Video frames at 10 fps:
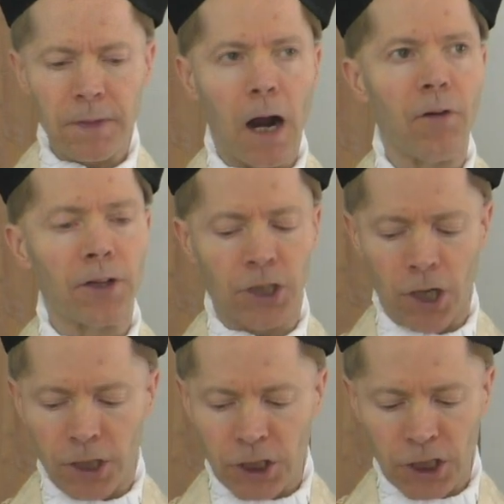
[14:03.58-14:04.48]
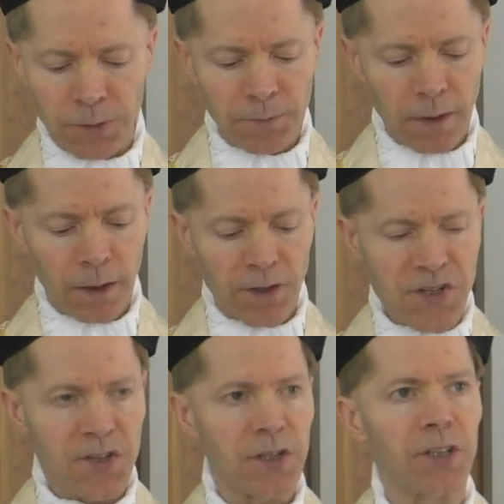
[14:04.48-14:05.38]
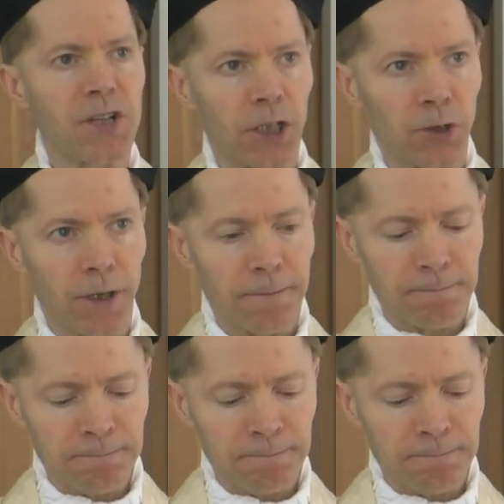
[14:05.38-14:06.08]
or the Church, in the 16th century.